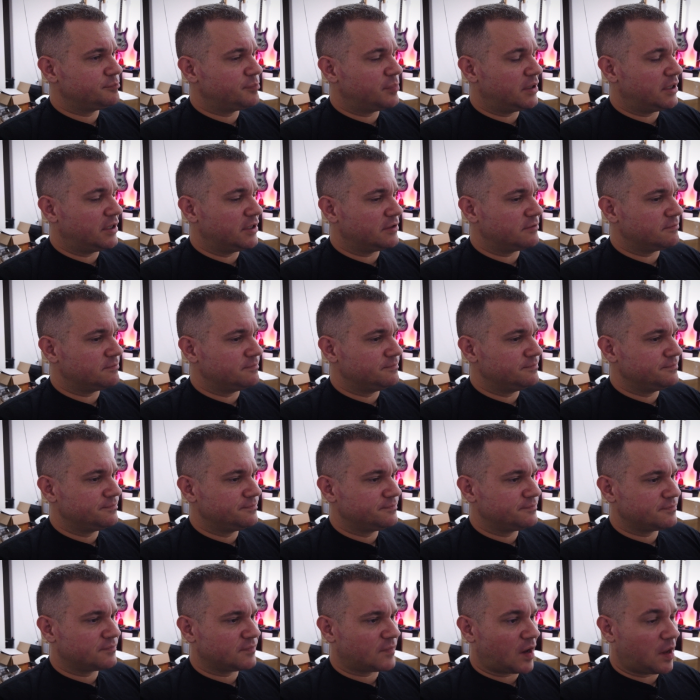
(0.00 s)
but
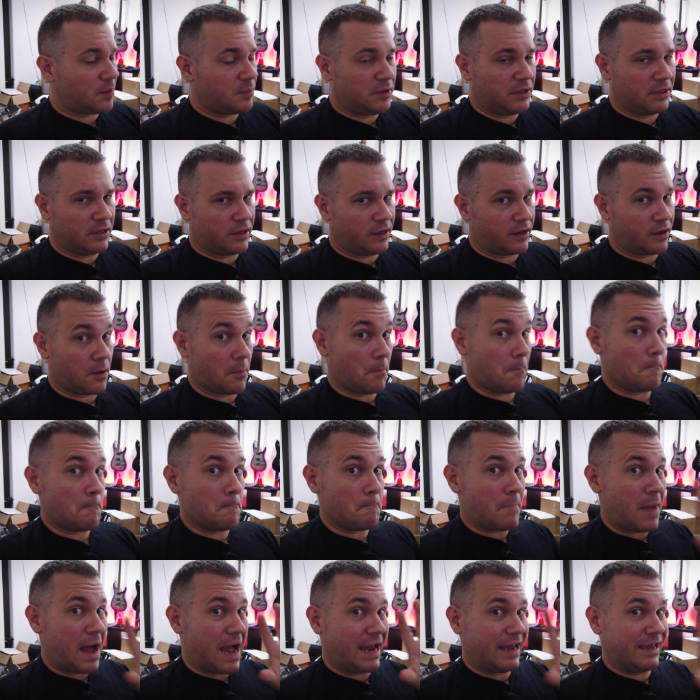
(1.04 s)
I mean, like
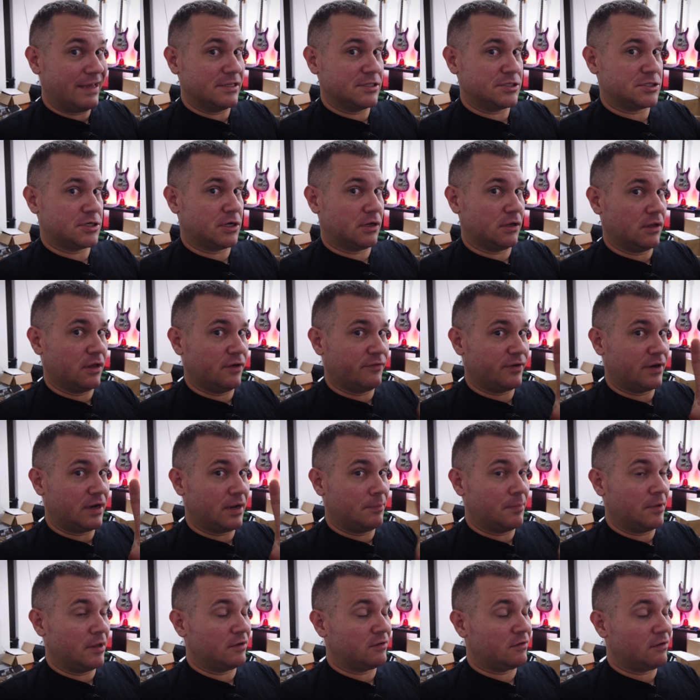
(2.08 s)
my install of it, I'm
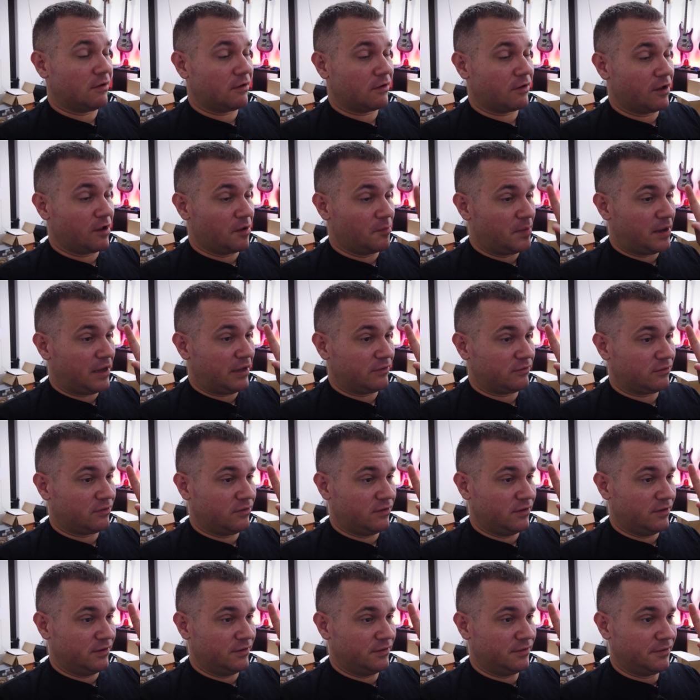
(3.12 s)
not talking about
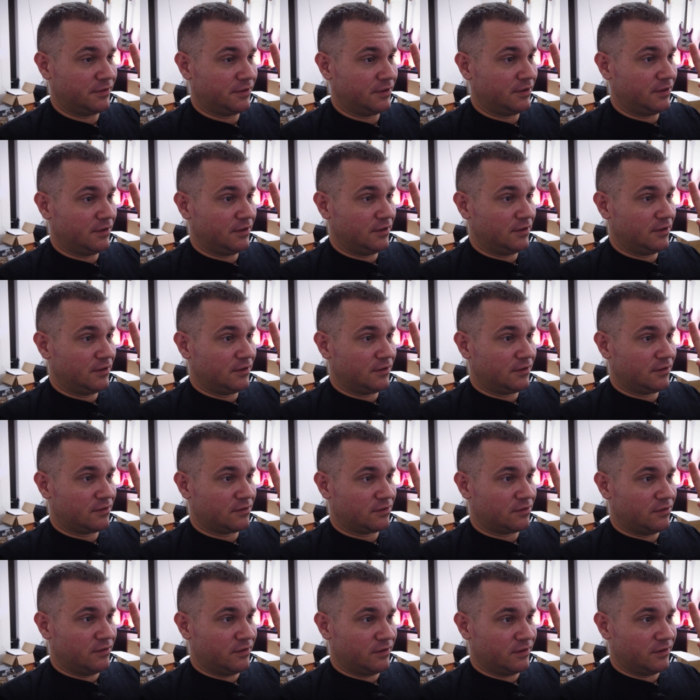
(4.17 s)
the,
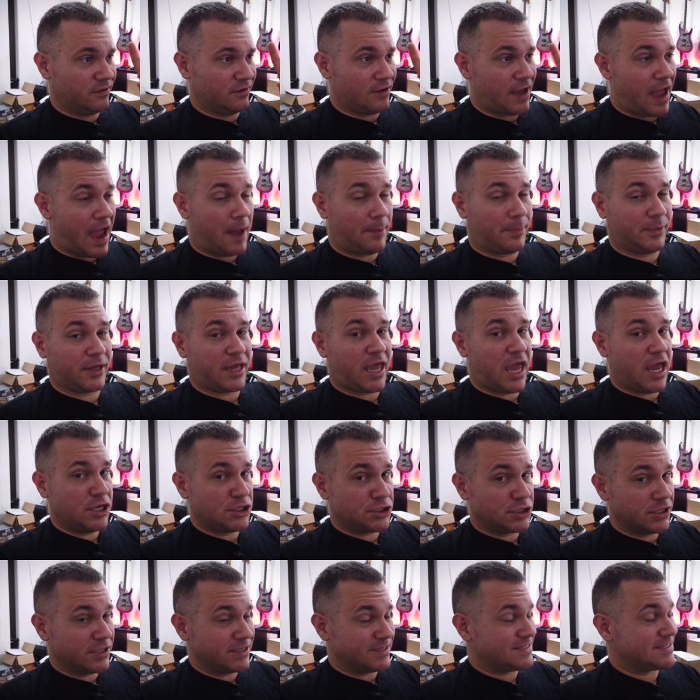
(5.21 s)
the
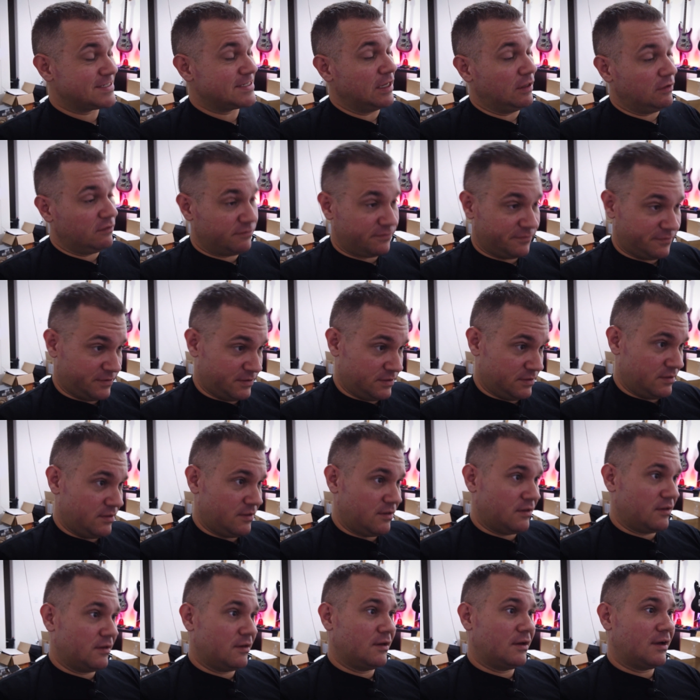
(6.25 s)
application itself.
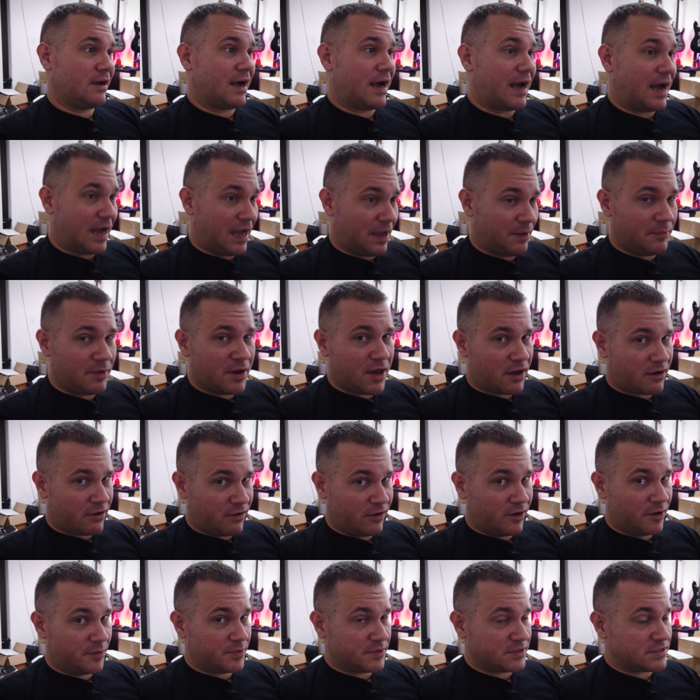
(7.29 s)
I'm not one
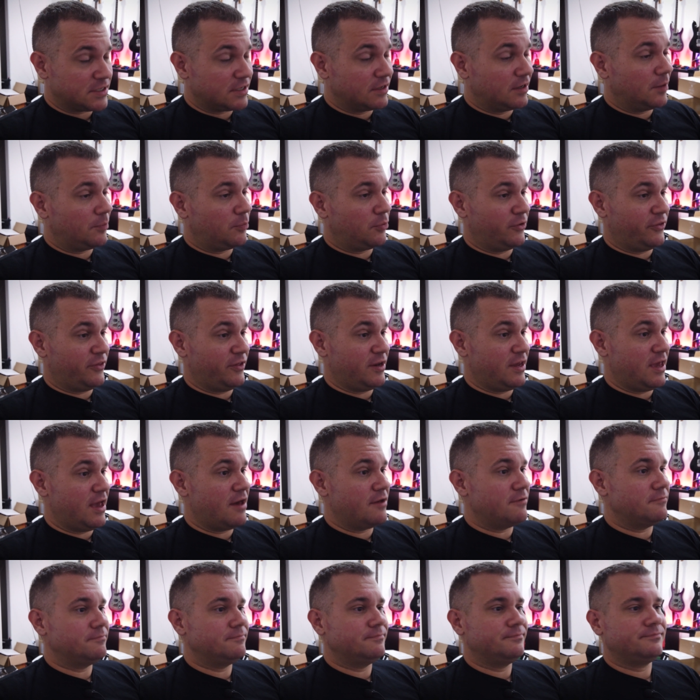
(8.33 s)
hundred percent up with it yet,
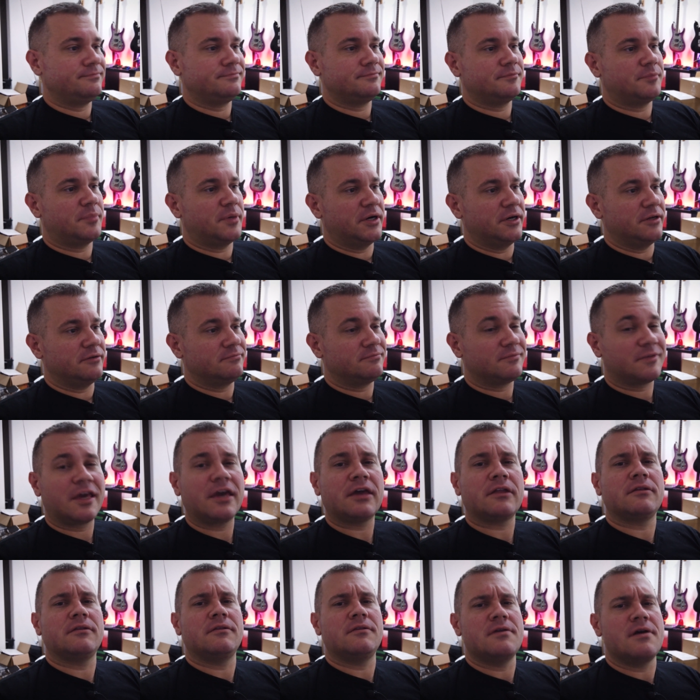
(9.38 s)
but
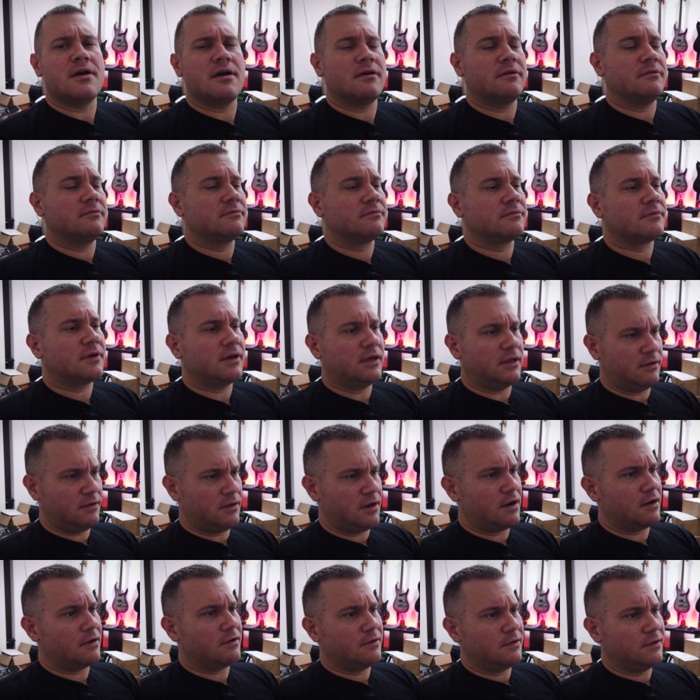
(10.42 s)
getting there, getting
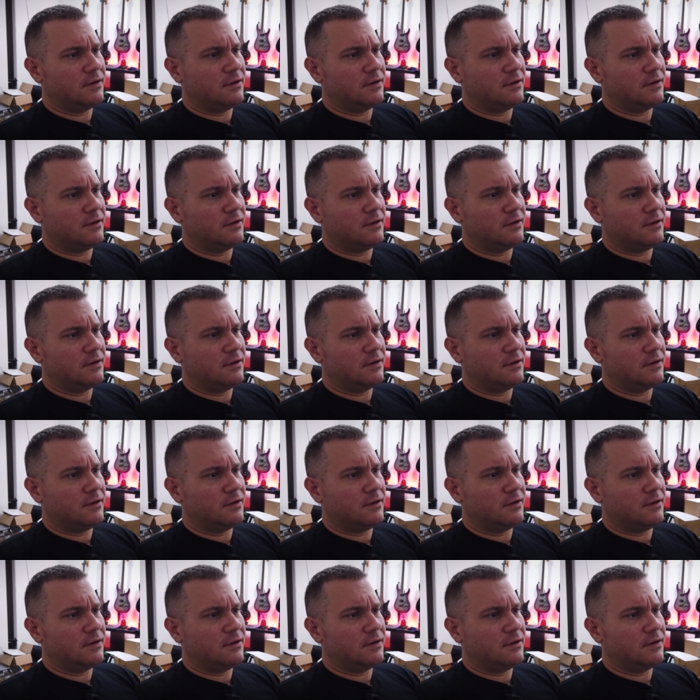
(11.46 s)
there.